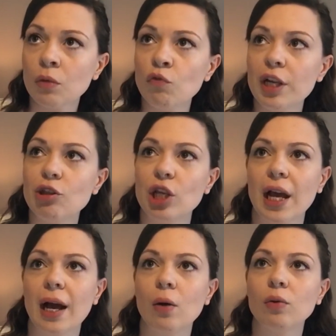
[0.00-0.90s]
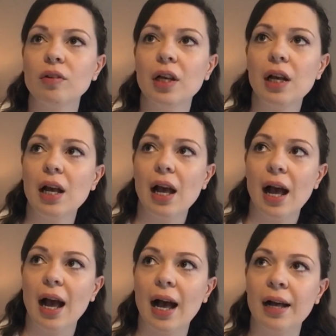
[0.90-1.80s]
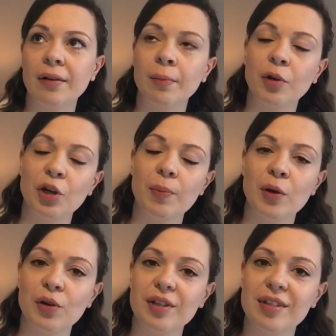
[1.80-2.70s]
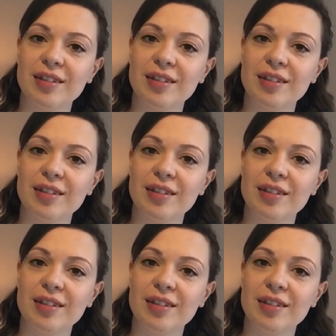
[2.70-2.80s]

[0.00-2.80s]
reaching out. And I'm going to be honest and